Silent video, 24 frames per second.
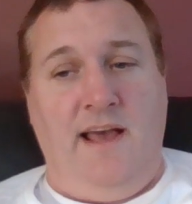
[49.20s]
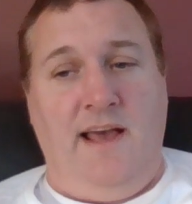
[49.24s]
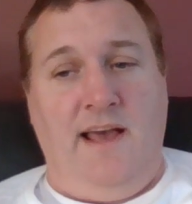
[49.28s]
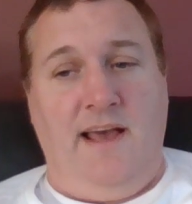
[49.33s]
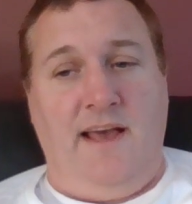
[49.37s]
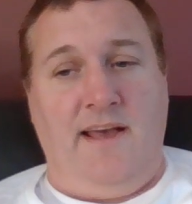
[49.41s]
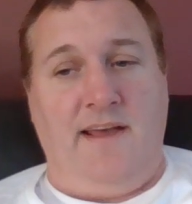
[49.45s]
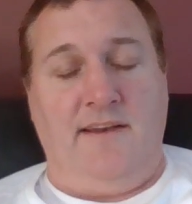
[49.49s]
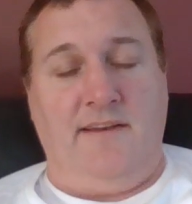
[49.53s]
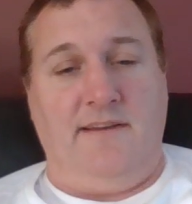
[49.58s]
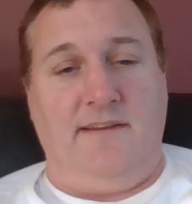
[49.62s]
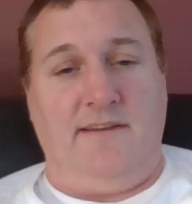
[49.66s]

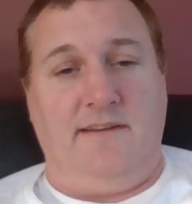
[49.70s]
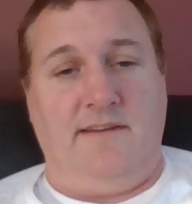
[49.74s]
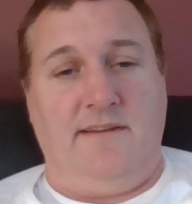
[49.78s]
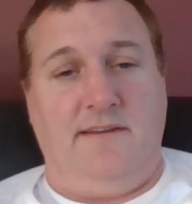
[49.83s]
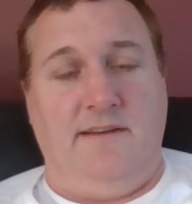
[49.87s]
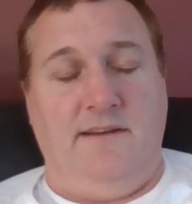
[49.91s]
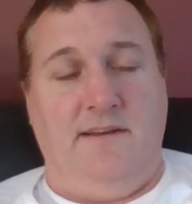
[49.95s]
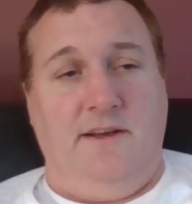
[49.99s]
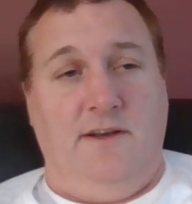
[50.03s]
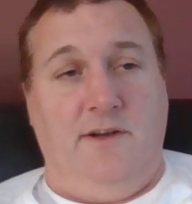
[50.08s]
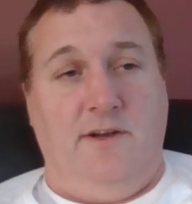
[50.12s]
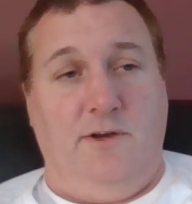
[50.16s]
and
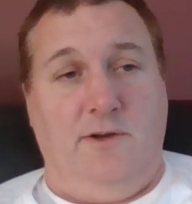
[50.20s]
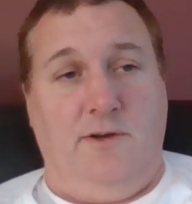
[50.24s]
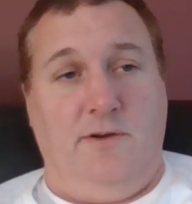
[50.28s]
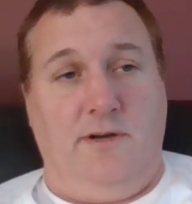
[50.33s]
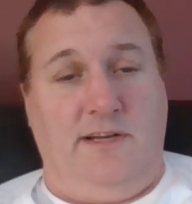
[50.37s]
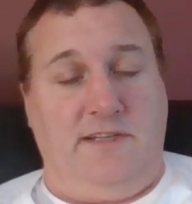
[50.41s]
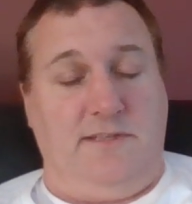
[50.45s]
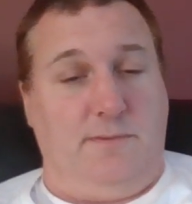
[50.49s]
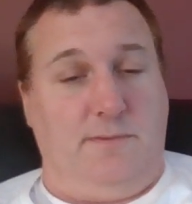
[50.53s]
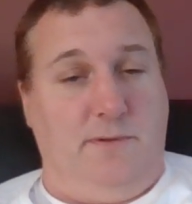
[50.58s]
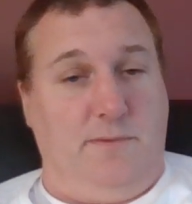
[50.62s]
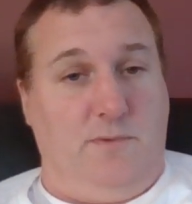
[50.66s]
her
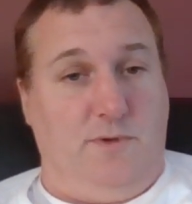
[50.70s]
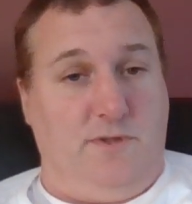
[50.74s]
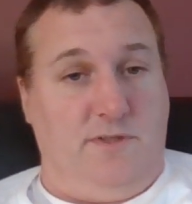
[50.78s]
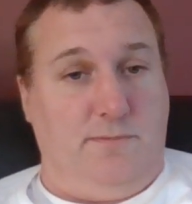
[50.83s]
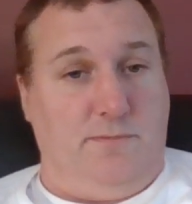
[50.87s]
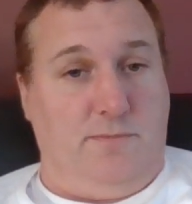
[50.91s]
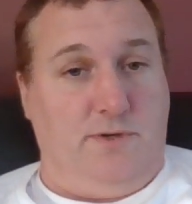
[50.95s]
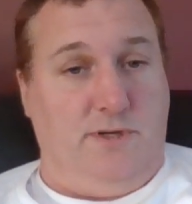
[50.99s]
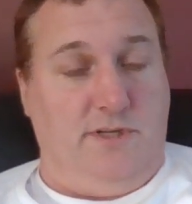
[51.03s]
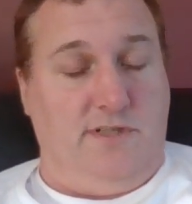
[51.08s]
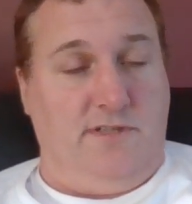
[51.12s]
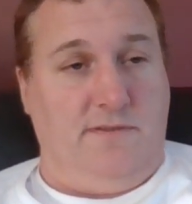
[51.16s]
husband
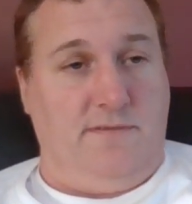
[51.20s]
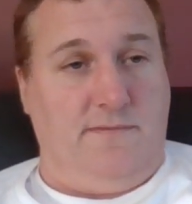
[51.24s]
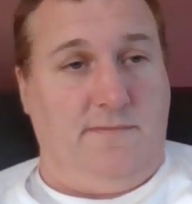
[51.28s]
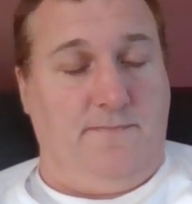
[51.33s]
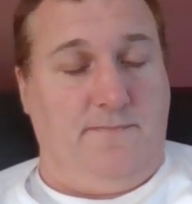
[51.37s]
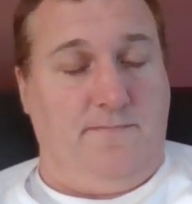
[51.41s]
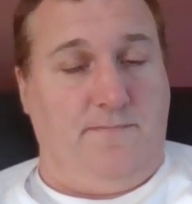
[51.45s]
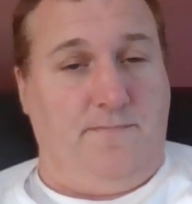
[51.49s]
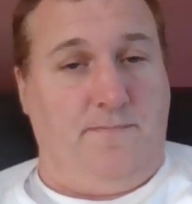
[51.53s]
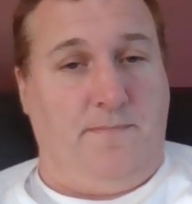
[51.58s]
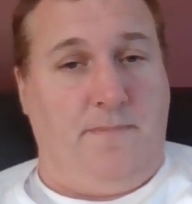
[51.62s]
wasn't present.